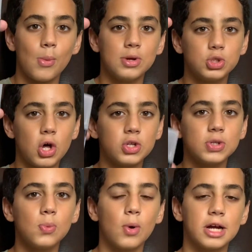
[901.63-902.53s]
which also
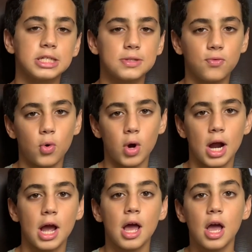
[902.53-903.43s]
works for
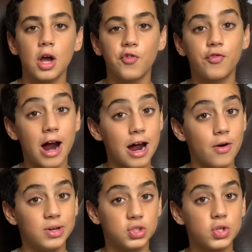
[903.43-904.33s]

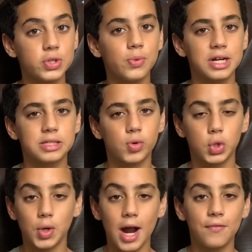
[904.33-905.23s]

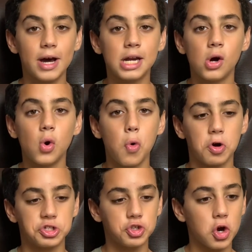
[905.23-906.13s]
graphite or
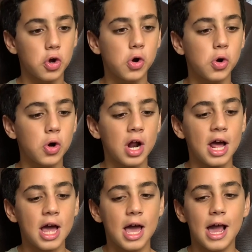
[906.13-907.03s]
charcoal,
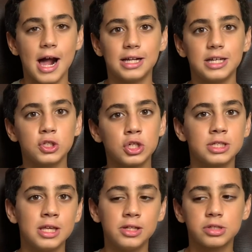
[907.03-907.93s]
and it just
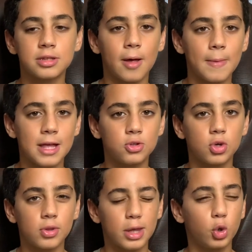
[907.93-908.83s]
seals them in so
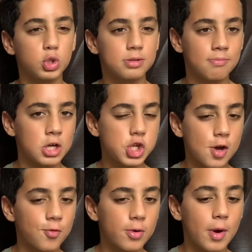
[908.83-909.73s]
they don't smudge
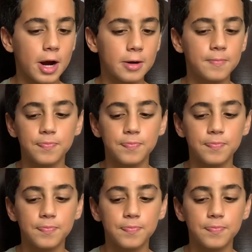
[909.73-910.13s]
everywhere.